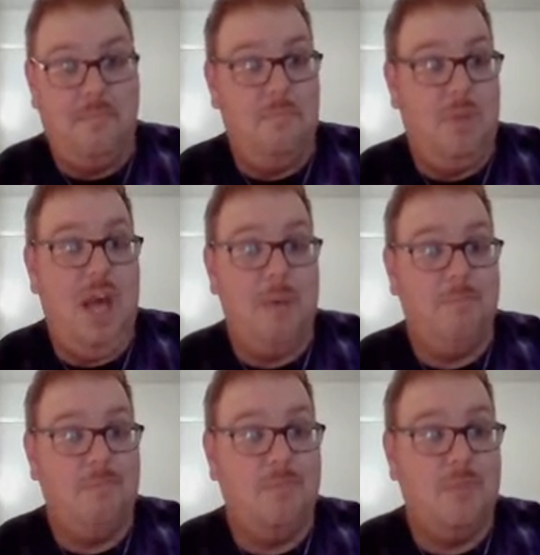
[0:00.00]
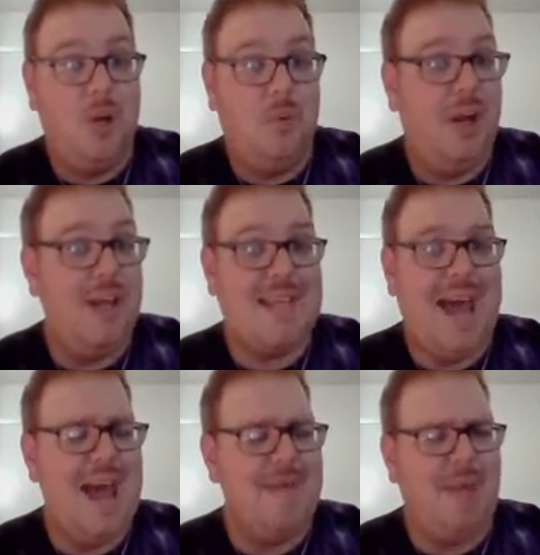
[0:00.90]
Yeah. When I was
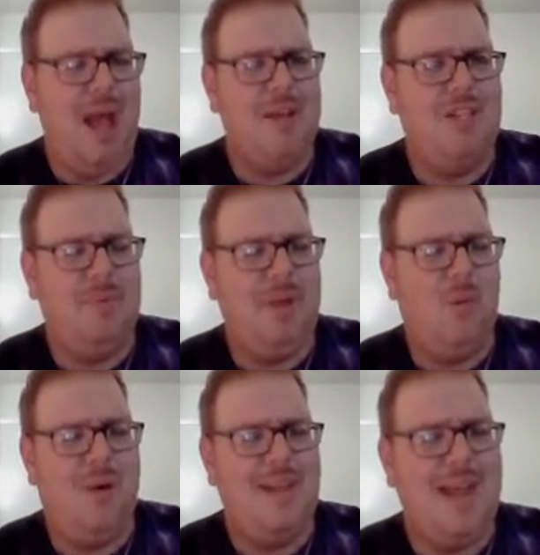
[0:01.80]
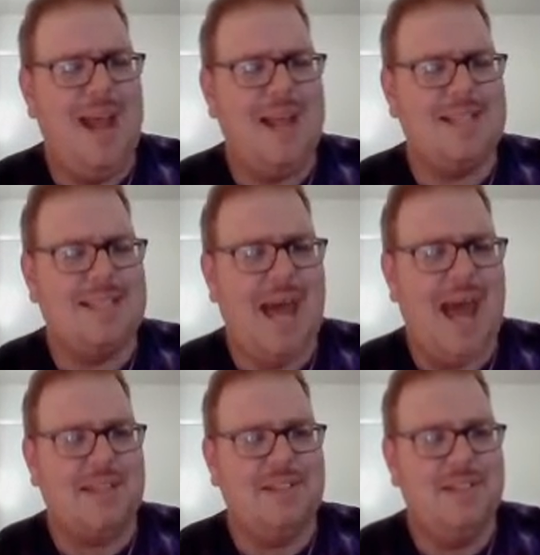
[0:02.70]
hat, mind you, I'm like, where the heck is his
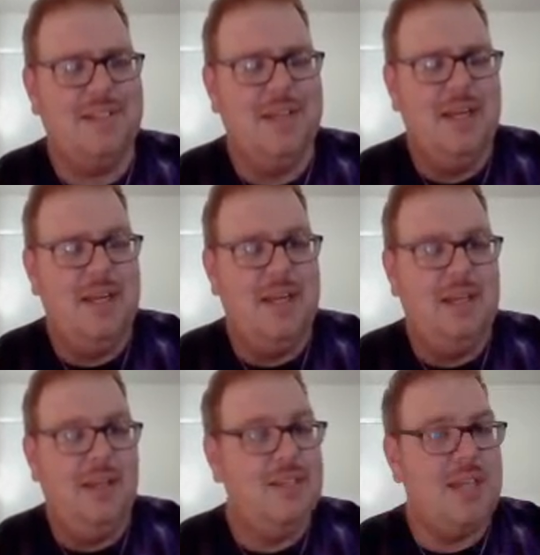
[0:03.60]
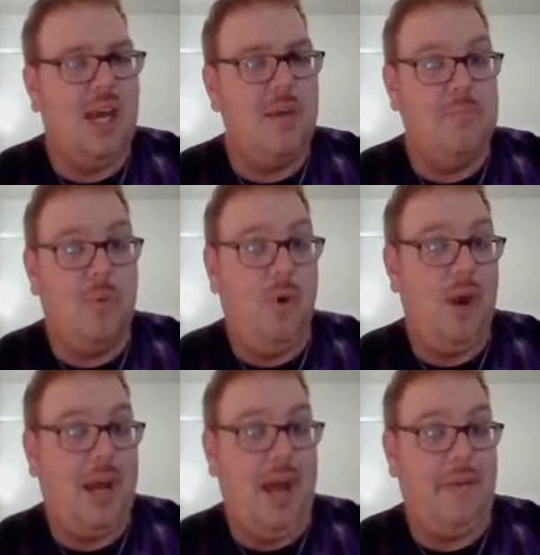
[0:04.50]
hat? At least he had
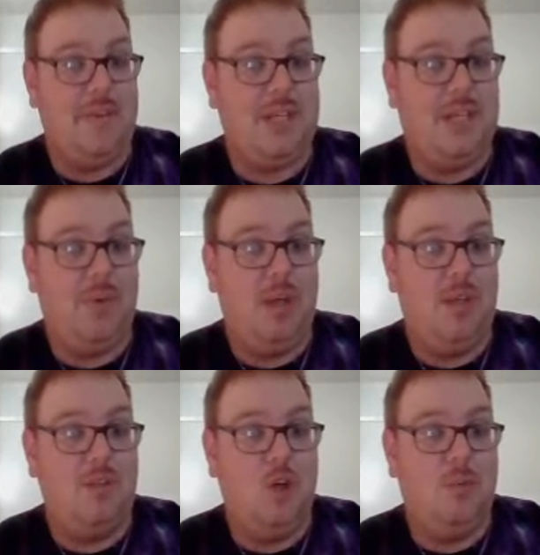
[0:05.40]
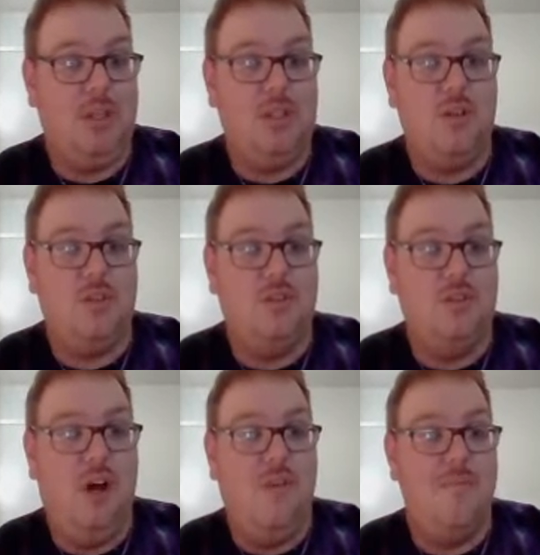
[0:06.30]
Gamora, kind of looks like the way he does normally. So does
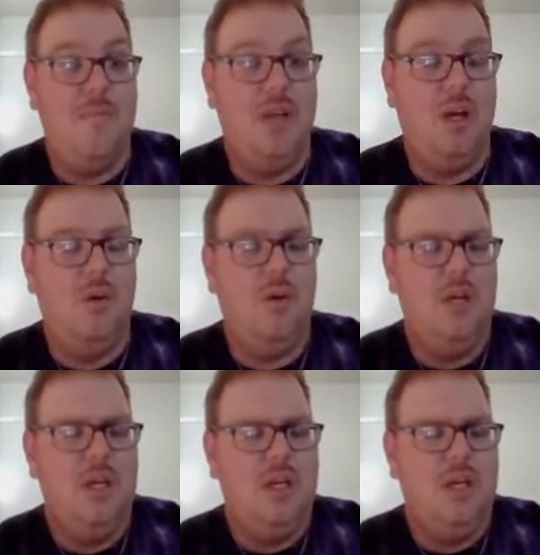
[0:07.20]
Dolph Mingo.